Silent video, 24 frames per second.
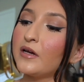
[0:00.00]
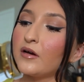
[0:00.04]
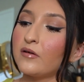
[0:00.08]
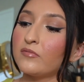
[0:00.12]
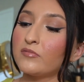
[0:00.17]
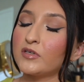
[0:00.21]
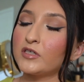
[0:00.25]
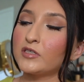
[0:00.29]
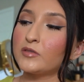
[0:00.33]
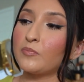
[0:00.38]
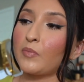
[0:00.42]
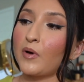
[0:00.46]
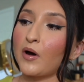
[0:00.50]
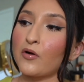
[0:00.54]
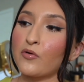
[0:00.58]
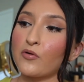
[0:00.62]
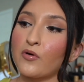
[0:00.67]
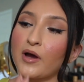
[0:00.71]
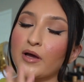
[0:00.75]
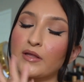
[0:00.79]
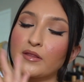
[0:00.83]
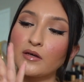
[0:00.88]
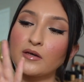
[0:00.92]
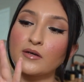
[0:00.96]
of this bottle.
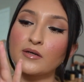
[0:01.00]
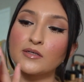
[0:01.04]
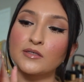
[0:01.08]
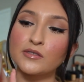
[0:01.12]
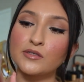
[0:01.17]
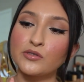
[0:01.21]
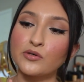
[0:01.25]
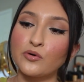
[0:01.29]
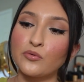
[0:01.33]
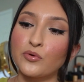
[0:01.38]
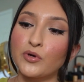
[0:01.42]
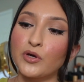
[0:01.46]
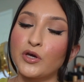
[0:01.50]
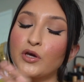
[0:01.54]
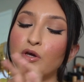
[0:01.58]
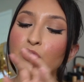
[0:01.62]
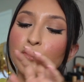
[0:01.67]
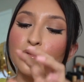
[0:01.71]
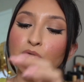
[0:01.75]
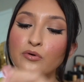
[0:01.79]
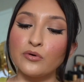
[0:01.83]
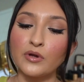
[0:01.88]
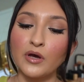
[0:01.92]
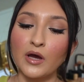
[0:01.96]
I think it's so
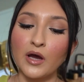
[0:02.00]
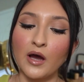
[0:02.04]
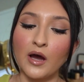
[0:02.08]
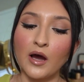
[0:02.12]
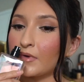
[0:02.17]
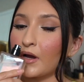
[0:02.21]
cute.